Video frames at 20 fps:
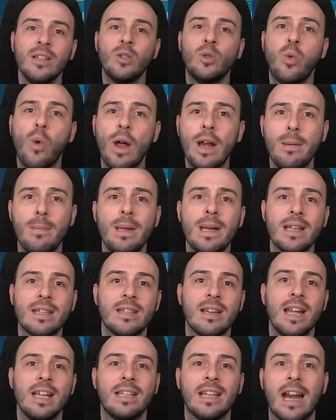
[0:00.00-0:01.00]
twenty minutes
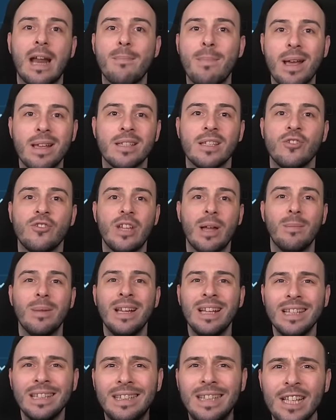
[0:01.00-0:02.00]
later, I messaged them,
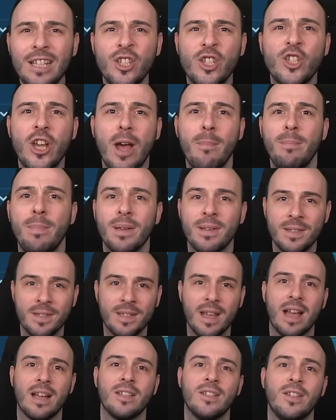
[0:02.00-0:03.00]
this champion
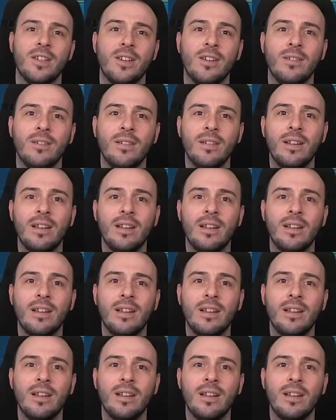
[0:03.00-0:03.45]
sucks, you know.